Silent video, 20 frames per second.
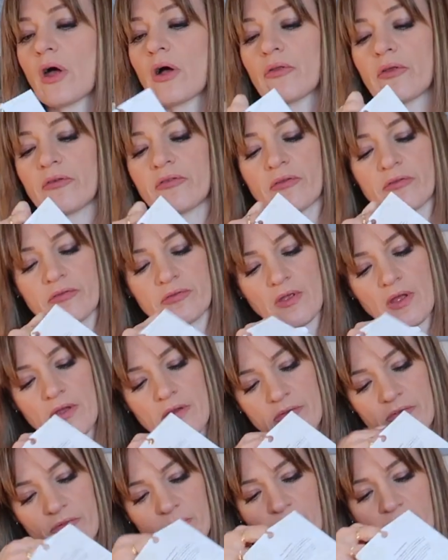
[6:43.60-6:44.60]
Oh, this was
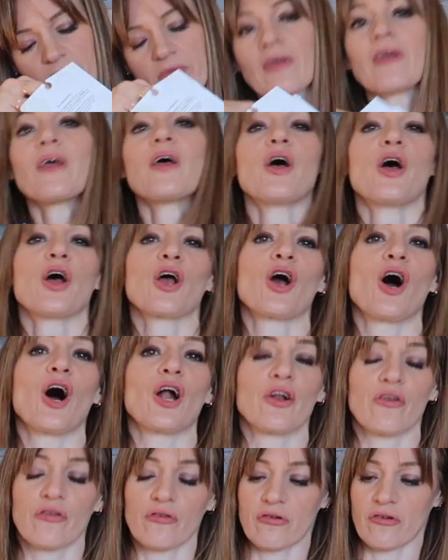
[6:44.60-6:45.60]

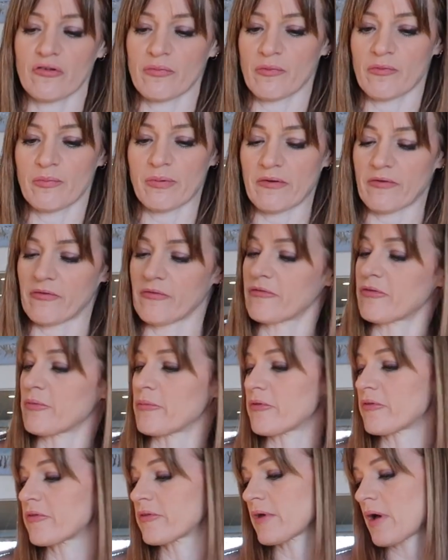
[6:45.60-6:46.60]
Carlo's Christmas present
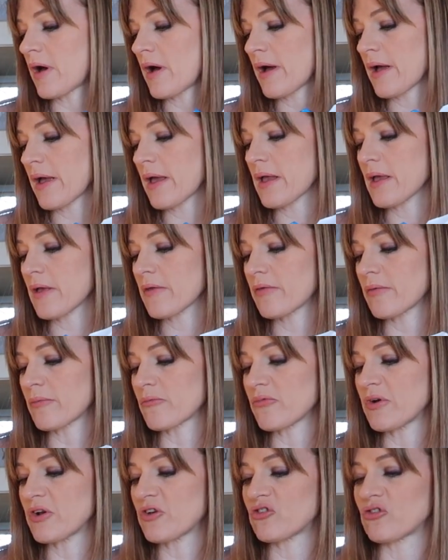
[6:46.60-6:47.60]
from Sky.
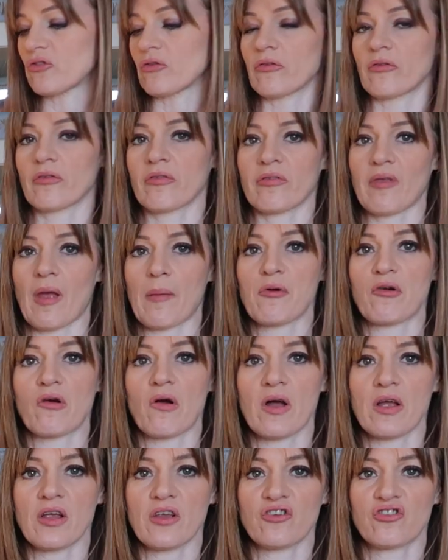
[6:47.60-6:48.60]
Some Rituals
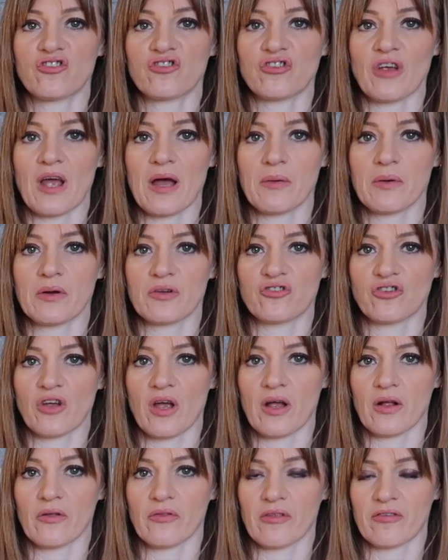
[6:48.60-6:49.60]
Samurai shower
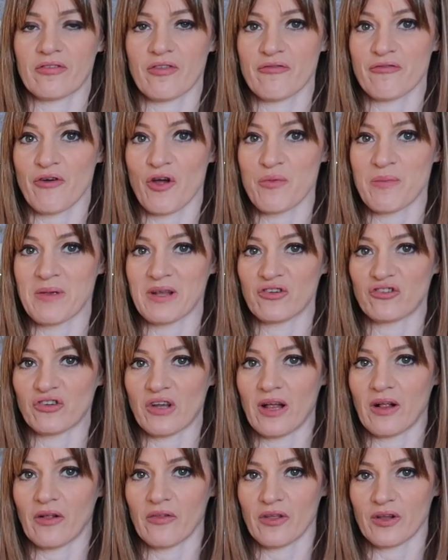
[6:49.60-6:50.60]
gel. It's the foaming
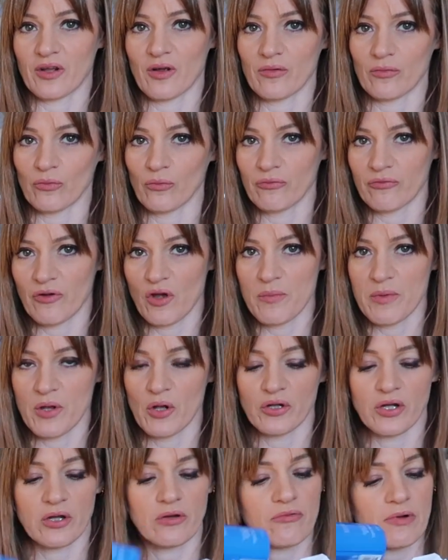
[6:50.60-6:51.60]
gel that goes all foamy
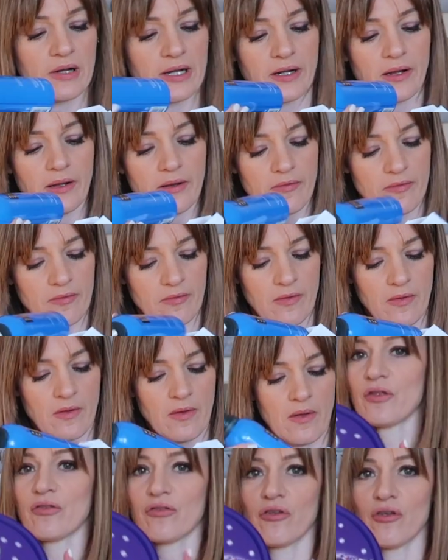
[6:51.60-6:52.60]
on you. Really nice.
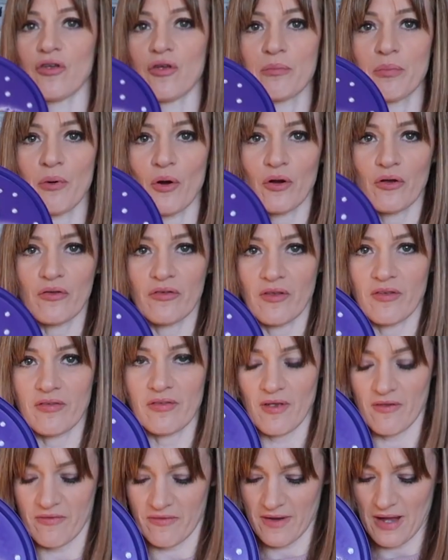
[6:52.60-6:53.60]
2
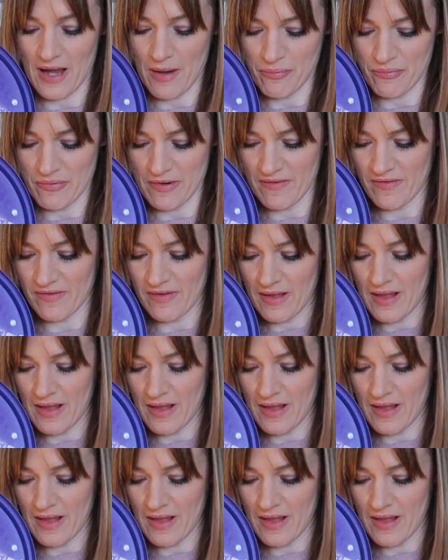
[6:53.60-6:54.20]
boxes of Cadbury's